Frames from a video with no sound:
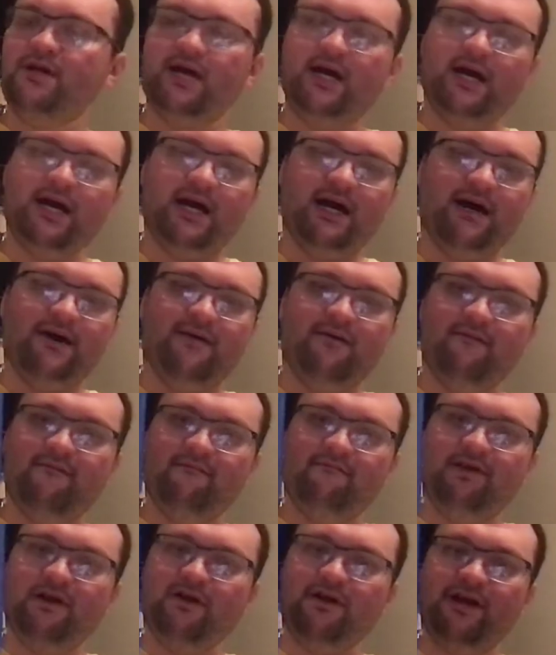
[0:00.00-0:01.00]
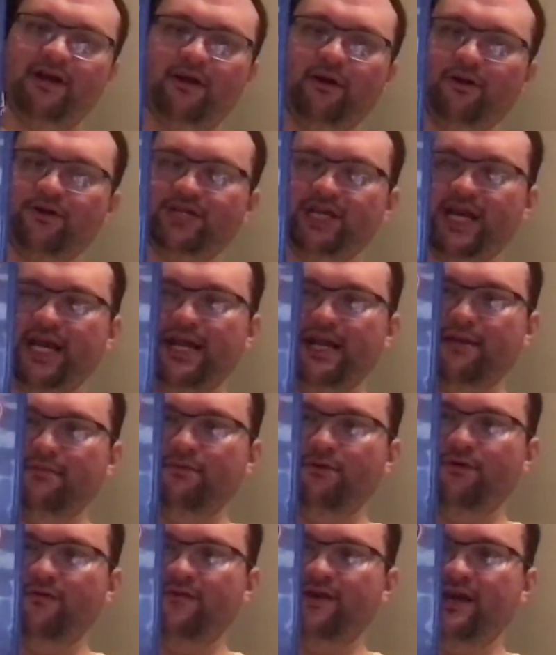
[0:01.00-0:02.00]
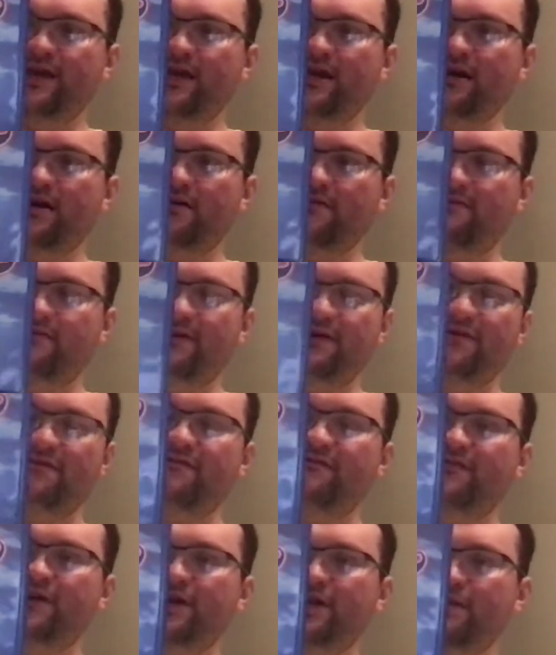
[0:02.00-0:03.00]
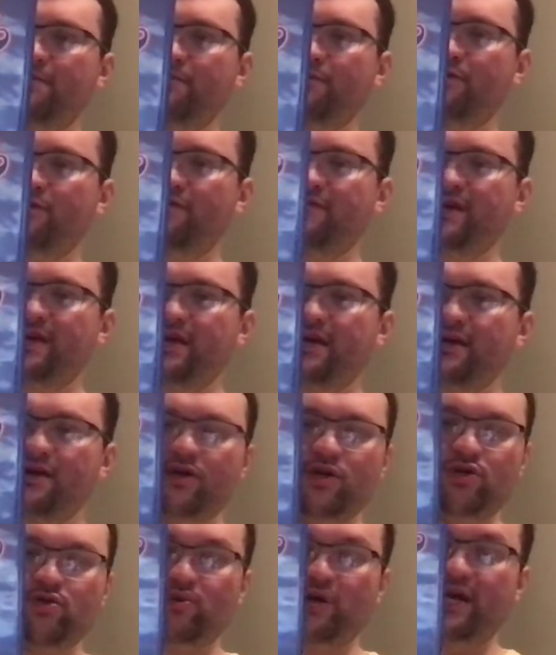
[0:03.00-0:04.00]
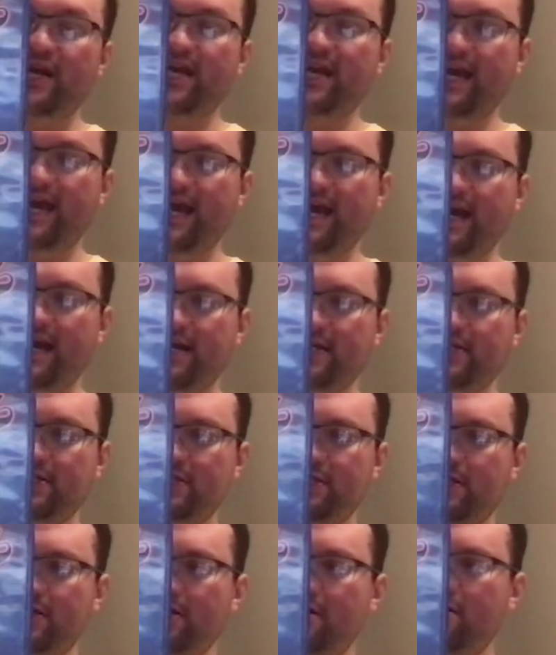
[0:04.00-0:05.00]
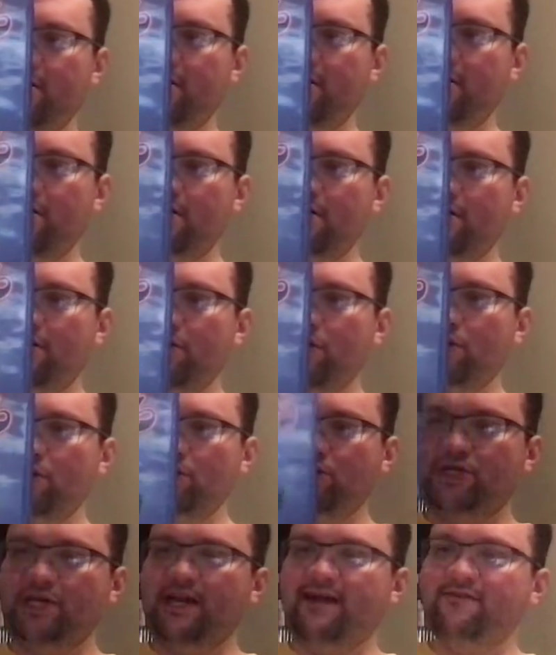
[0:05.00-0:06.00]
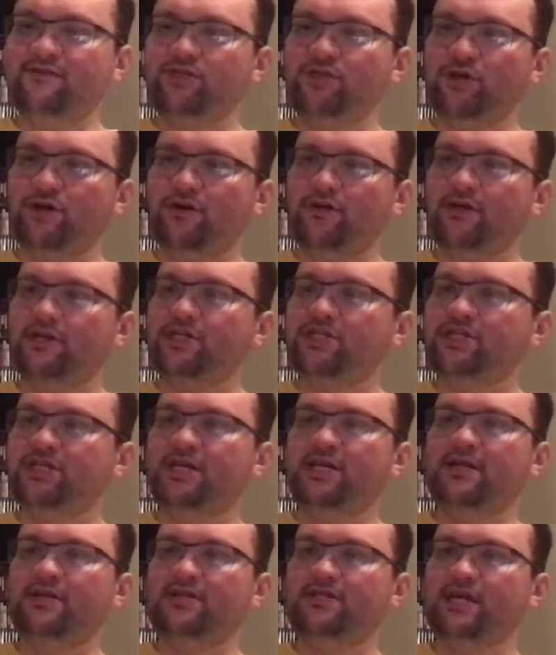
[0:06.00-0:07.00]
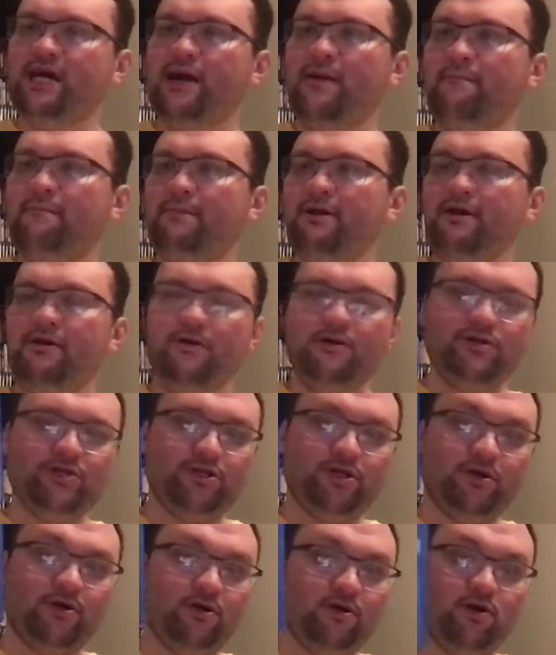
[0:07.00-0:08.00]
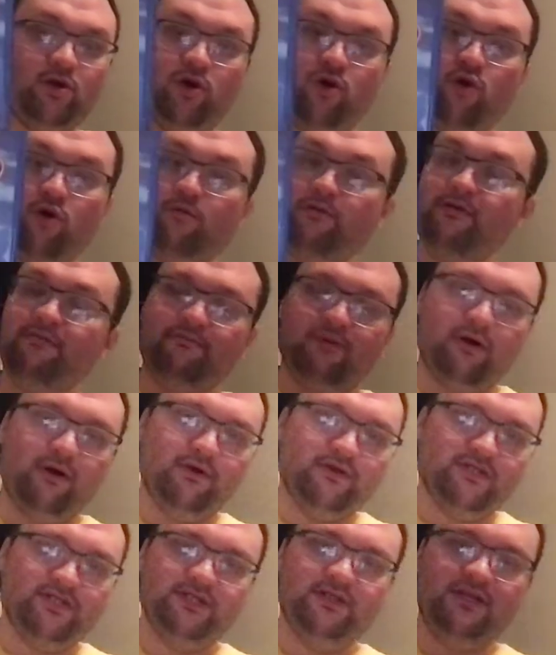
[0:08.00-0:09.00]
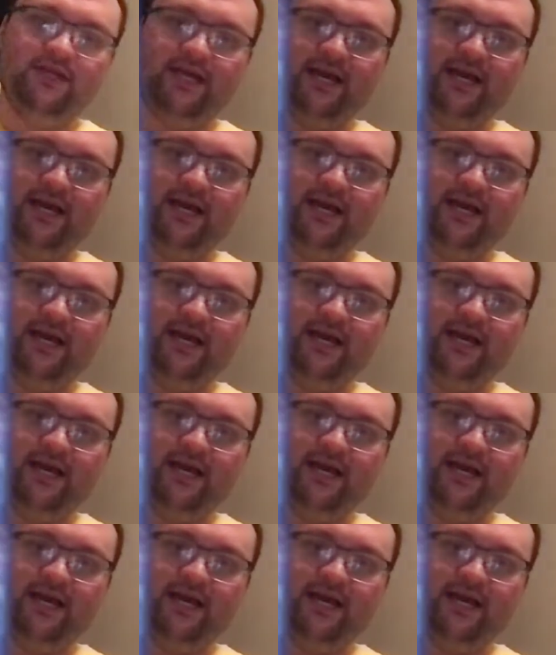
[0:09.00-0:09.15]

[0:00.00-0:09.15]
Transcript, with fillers: Uh, very entertaining movie, very funny movie, great cast. You have Charlie Sheen, Tom Berenger, Corbin Bernsen.